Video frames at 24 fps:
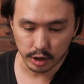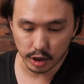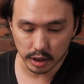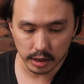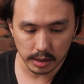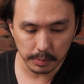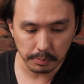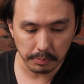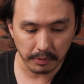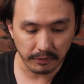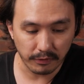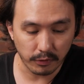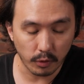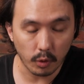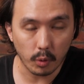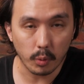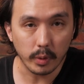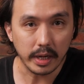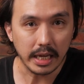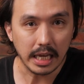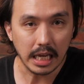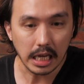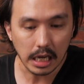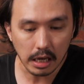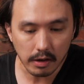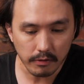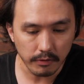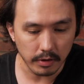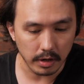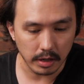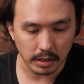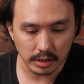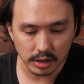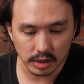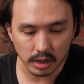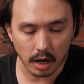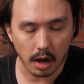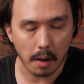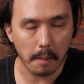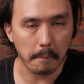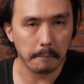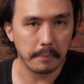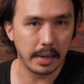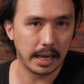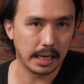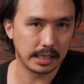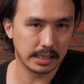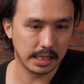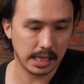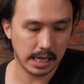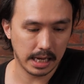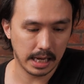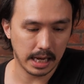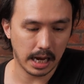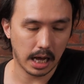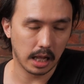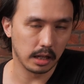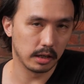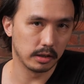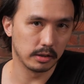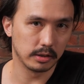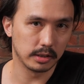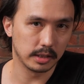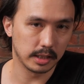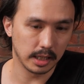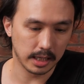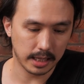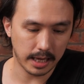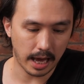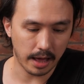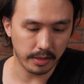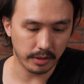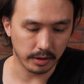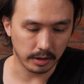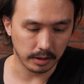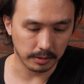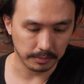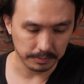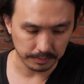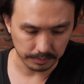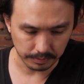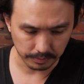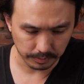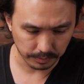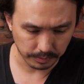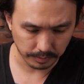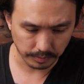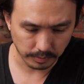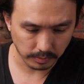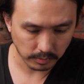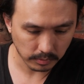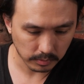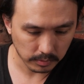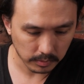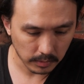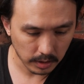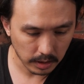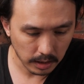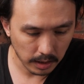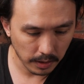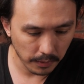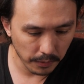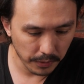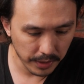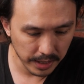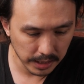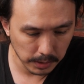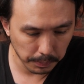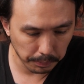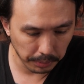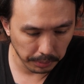Just before we even start mixing colors together, this